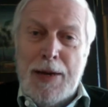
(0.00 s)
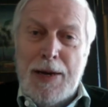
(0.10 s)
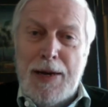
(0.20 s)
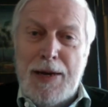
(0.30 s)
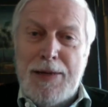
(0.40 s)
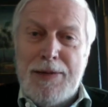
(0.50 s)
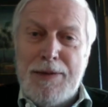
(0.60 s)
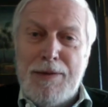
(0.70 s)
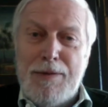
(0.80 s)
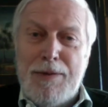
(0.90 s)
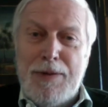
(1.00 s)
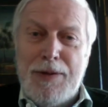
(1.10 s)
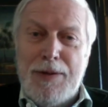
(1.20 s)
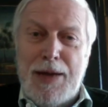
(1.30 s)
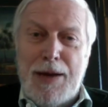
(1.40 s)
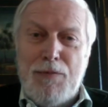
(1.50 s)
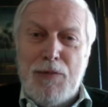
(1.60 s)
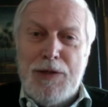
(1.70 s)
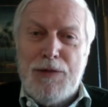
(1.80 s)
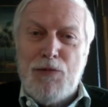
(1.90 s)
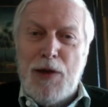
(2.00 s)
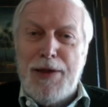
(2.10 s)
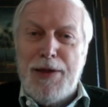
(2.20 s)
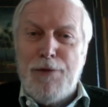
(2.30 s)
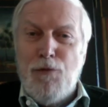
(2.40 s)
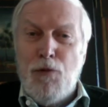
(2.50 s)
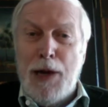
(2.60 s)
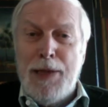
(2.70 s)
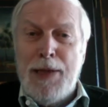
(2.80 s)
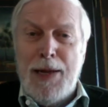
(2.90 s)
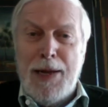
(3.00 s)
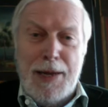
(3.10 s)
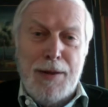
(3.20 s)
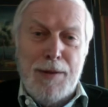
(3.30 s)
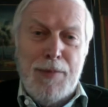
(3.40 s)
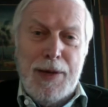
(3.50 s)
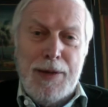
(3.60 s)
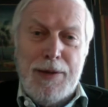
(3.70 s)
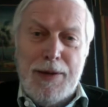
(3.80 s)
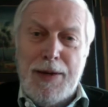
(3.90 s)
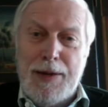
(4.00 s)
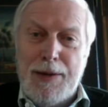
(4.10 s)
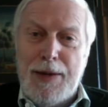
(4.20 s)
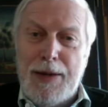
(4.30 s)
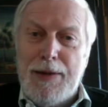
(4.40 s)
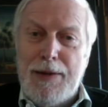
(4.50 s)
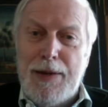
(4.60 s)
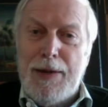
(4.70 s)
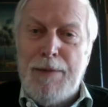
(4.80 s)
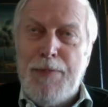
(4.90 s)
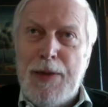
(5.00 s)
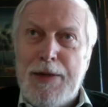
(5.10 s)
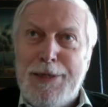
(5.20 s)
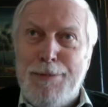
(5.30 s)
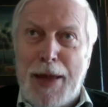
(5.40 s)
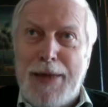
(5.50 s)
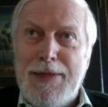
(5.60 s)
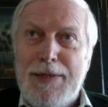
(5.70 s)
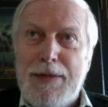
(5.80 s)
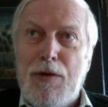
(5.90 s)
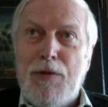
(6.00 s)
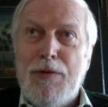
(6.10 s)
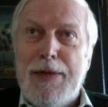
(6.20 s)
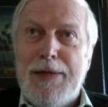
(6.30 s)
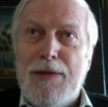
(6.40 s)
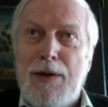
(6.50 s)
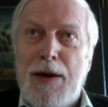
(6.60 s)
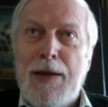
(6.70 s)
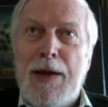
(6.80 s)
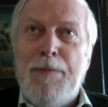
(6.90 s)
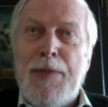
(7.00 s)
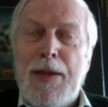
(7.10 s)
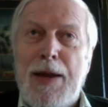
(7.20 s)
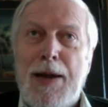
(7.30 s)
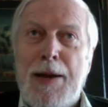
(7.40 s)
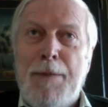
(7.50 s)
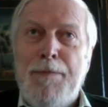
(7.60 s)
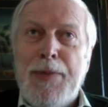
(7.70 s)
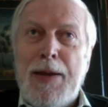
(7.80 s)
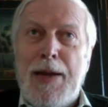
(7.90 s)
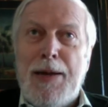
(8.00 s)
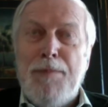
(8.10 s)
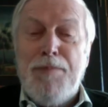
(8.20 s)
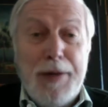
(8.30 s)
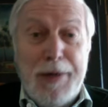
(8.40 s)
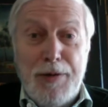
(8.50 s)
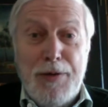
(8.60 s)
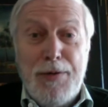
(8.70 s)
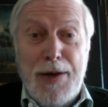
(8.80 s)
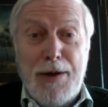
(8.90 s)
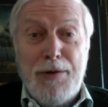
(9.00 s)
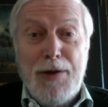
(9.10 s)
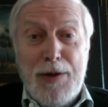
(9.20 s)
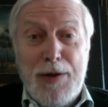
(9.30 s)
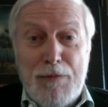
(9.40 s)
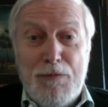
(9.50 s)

Uh, so uh, that was, I think, one uh, element uh, that uh, space, though it's not a completely new area, it,